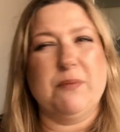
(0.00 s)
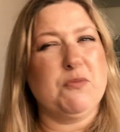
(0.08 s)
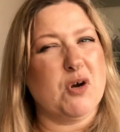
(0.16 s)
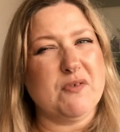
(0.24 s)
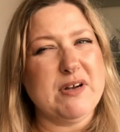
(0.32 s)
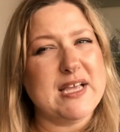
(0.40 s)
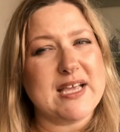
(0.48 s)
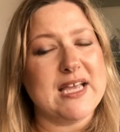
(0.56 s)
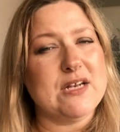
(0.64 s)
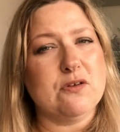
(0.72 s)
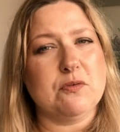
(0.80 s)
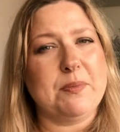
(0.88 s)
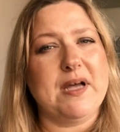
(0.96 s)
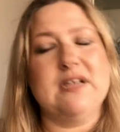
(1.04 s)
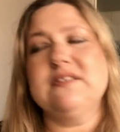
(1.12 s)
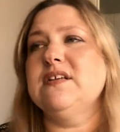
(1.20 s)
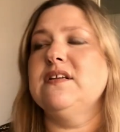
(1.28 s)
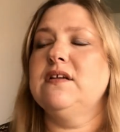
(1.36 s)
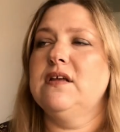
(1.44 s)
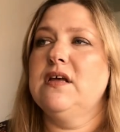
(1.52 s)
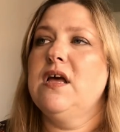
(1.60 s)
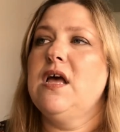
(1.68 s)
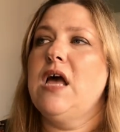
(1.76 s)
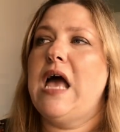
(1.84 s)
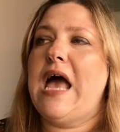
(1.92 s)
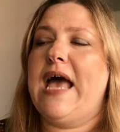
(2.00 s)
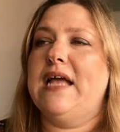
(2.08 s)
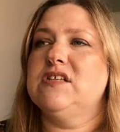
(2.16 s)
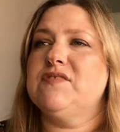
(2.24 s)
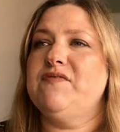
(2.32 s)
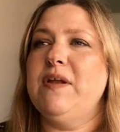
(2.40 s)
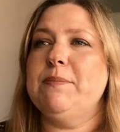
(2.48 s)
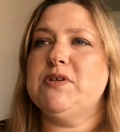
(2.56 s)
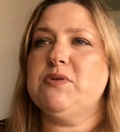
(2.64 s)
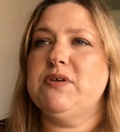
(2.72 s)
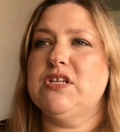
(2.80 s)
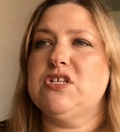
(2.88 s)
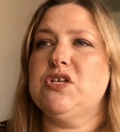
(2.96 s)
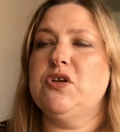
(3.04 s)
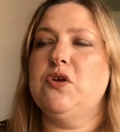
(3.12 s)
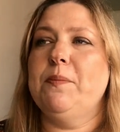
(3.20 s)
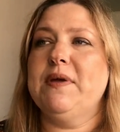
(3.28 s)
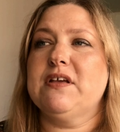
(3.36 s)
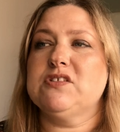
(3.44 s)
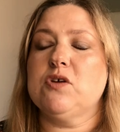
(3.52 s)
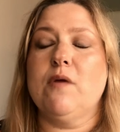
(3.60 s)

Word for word: I'm not really a Kindle person and flip between the two because